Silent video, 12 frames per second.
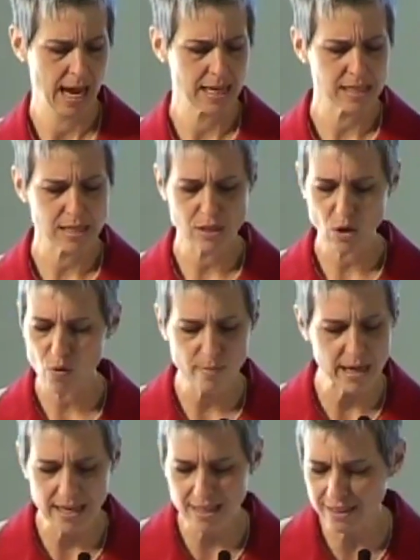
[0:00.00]
And so
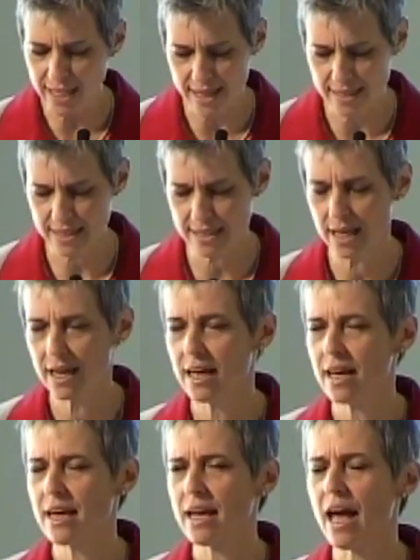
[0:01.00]
many less
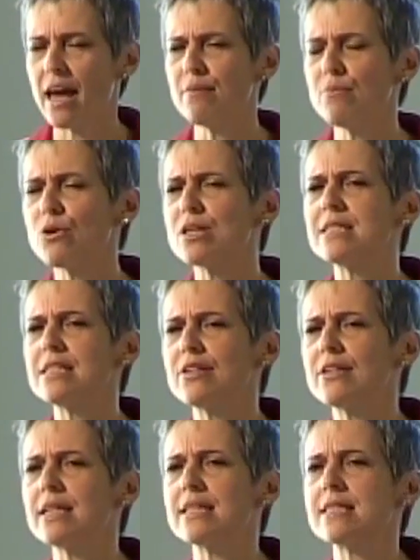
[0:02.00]
and more
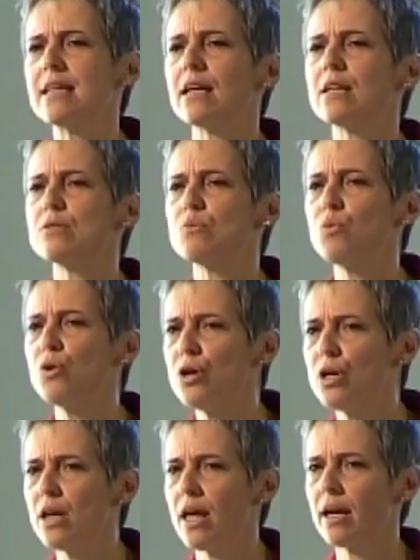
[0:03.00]
serious things
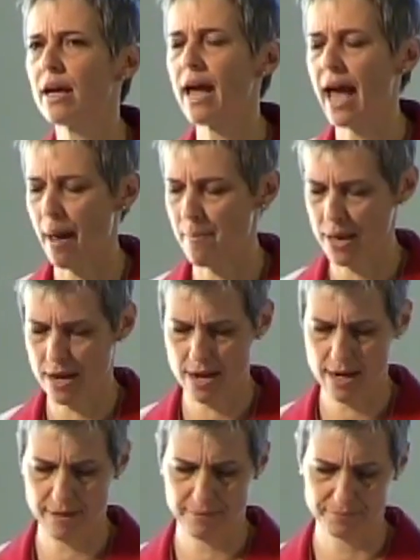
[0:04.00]
would
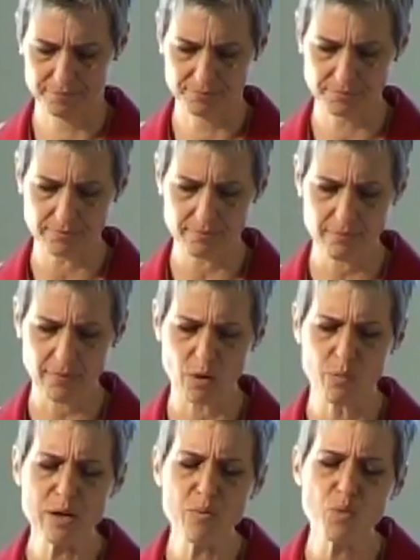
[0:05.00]
happen.
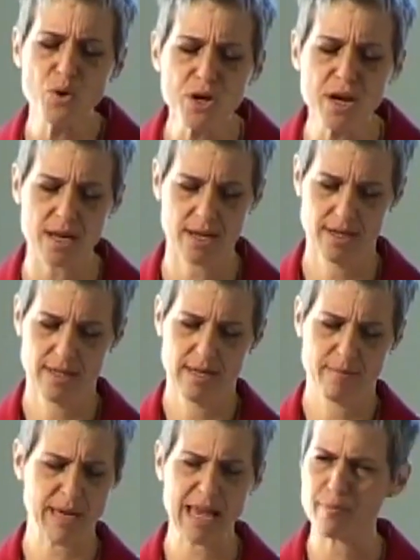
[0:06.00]
We would
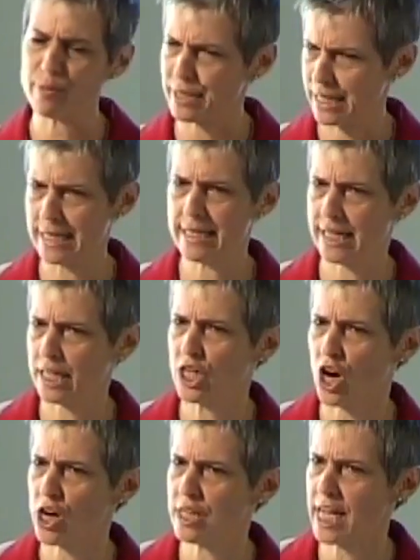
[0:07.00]
be able to stick
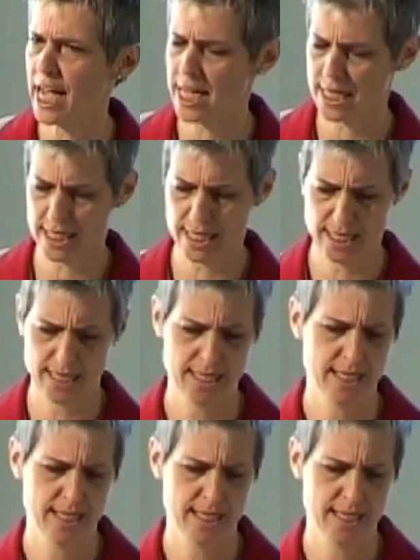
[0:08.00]
to our diet.